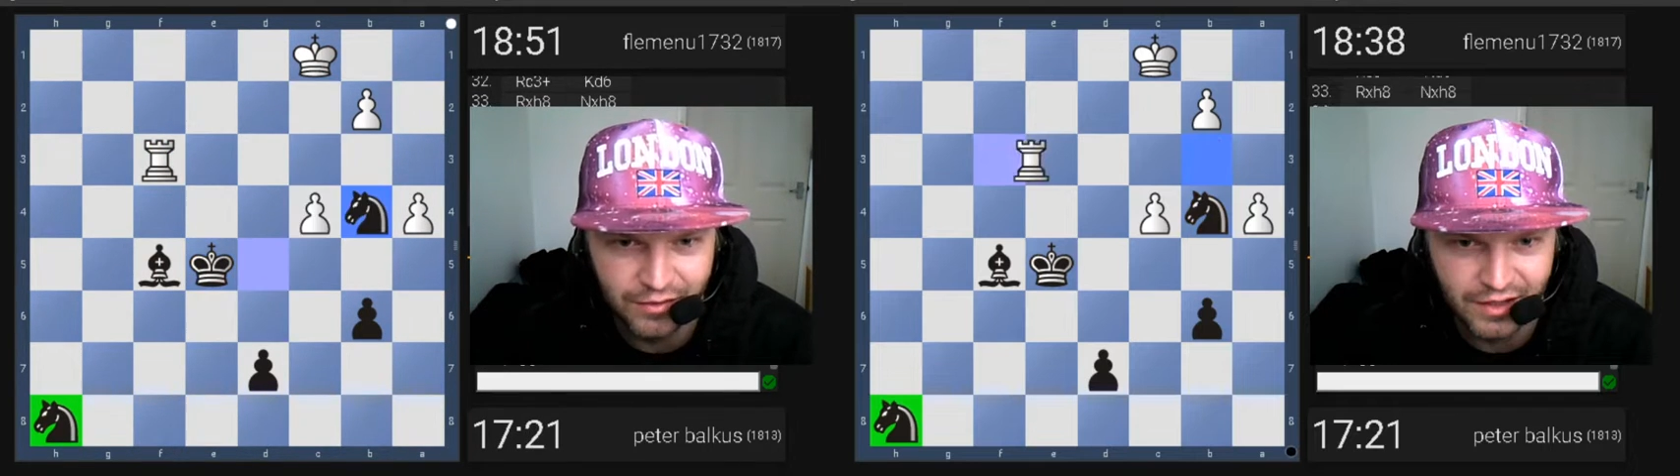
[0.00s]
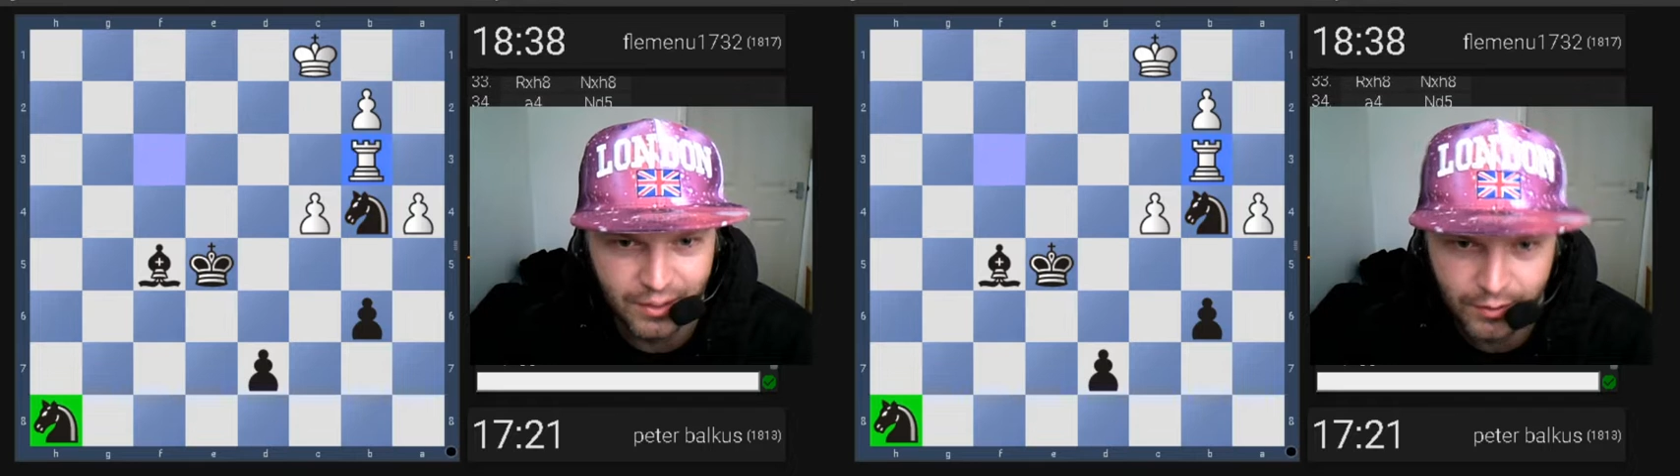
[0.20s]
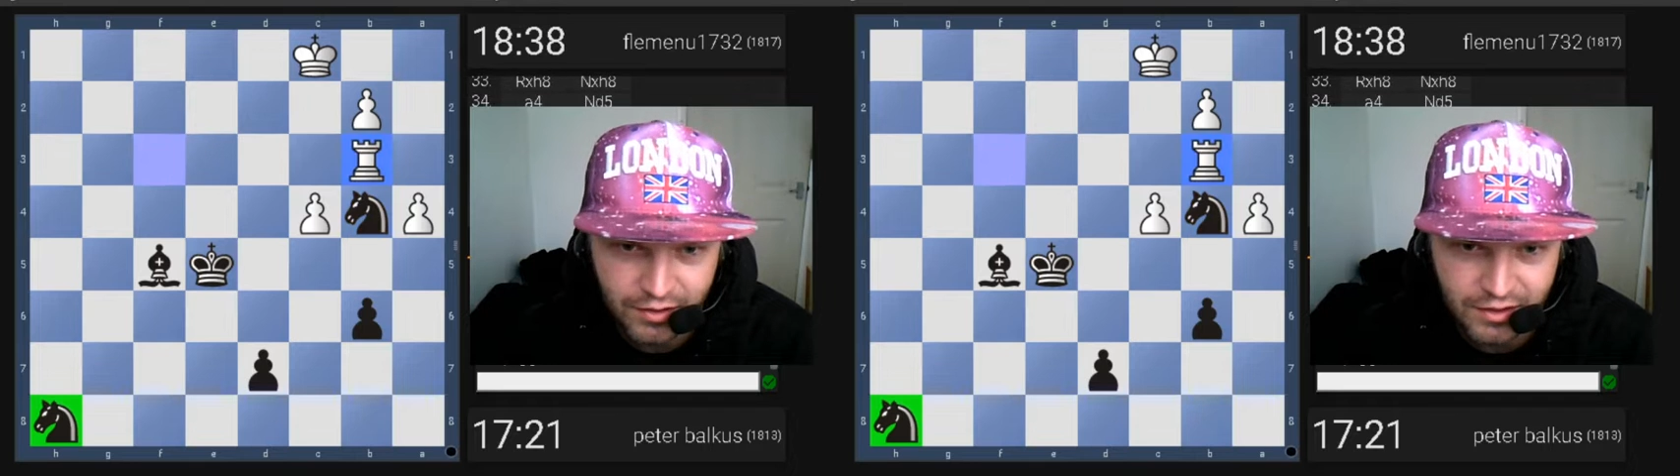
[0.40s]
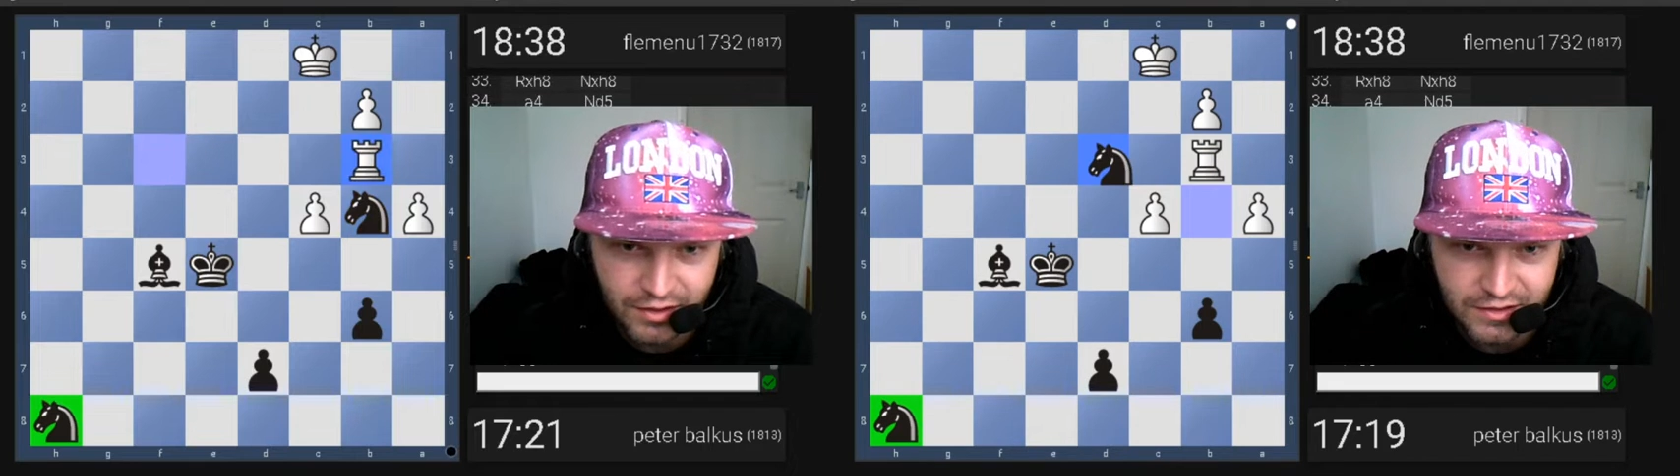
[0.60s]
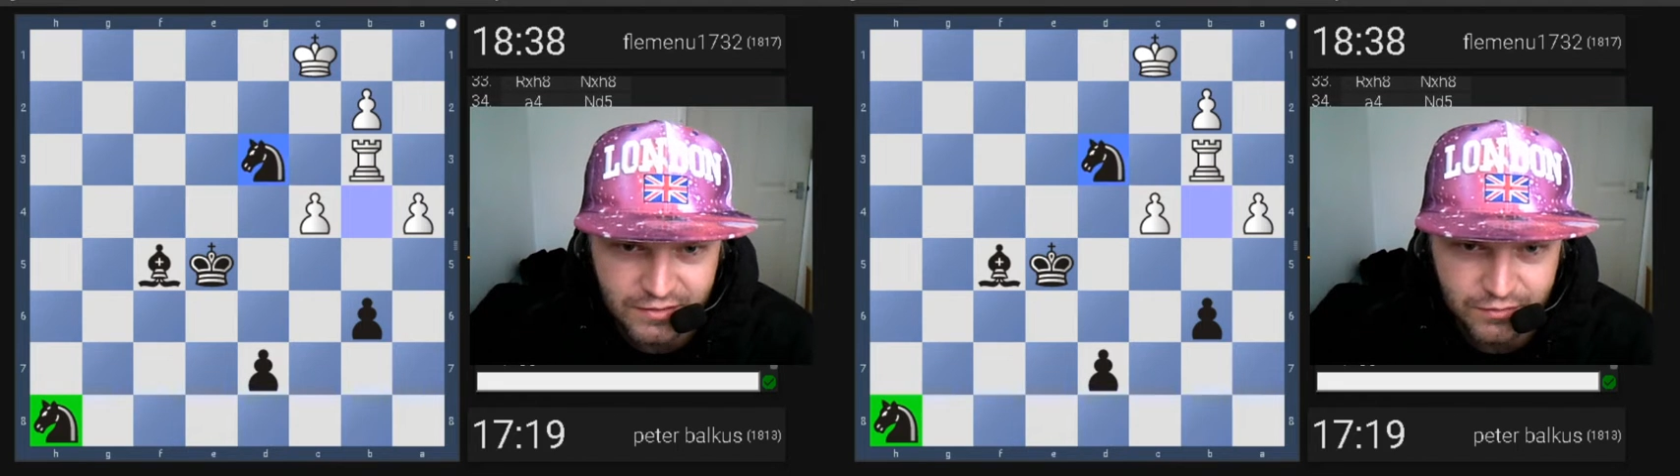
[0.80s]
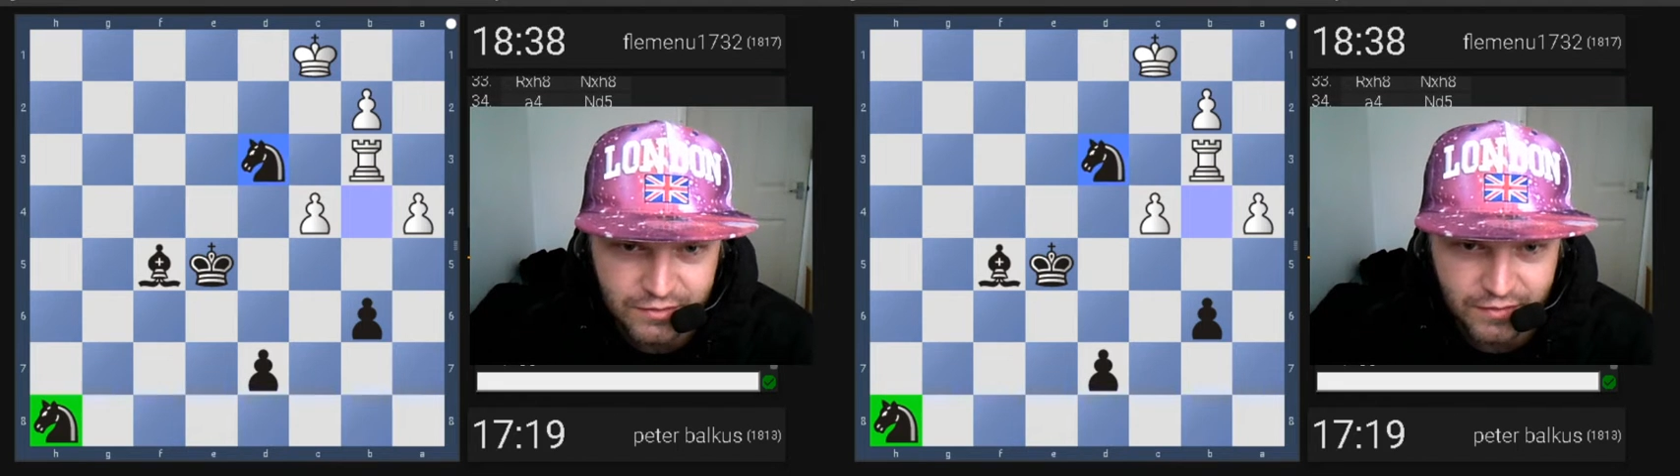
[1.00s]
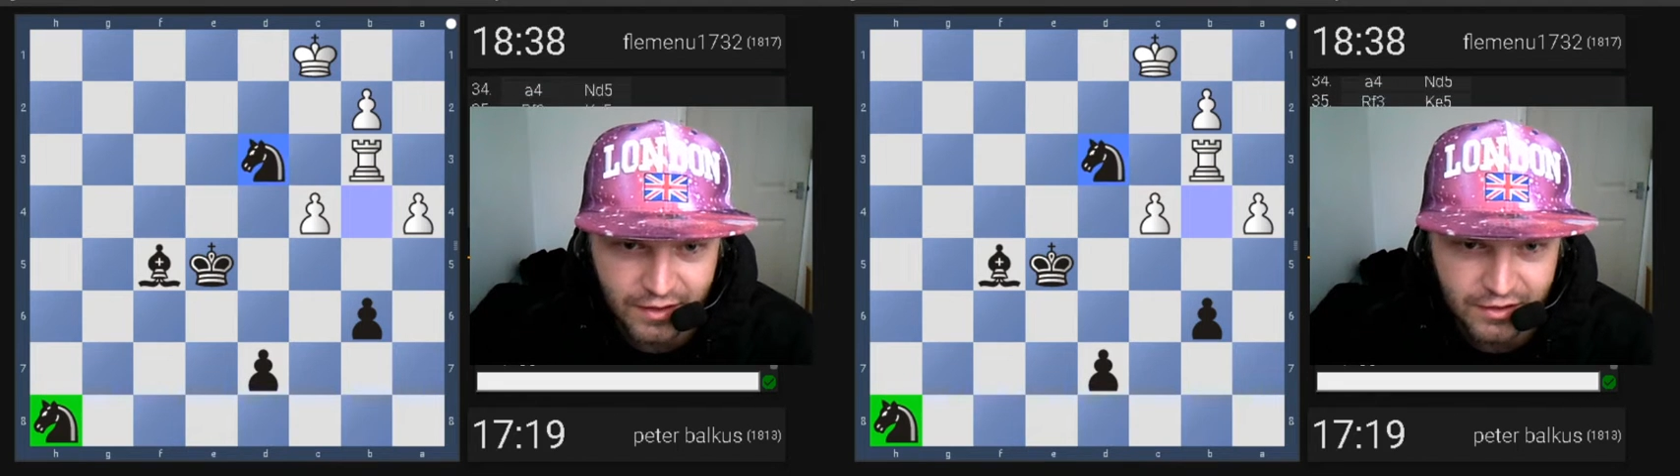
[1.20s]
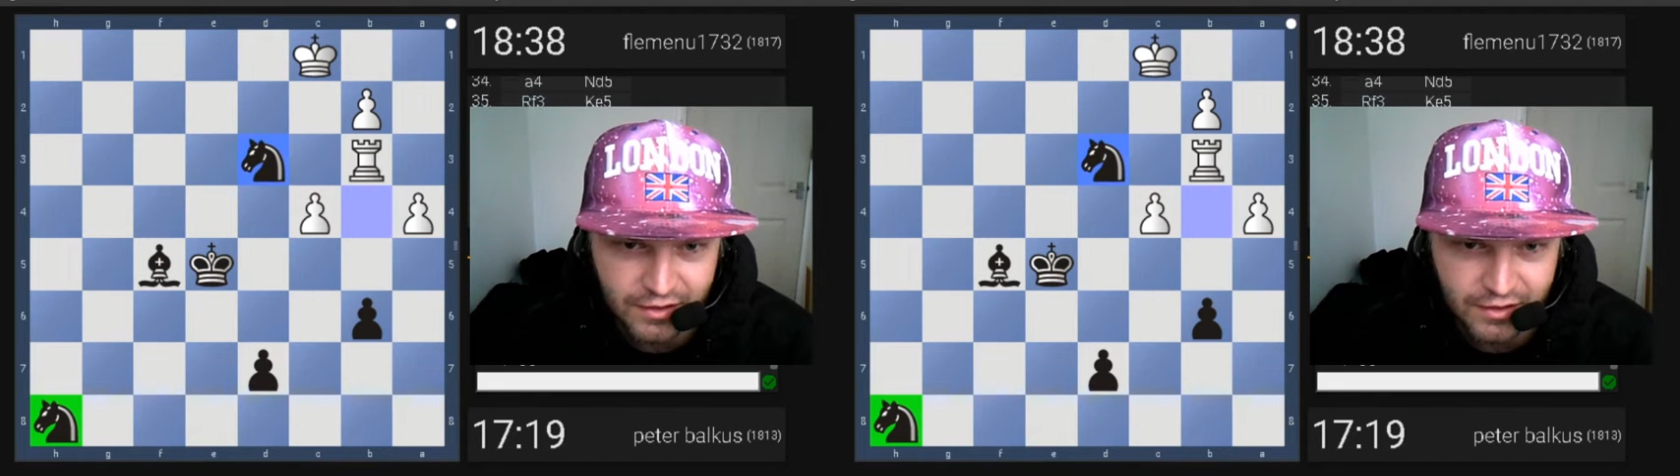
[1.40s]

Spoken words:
However, he was fighting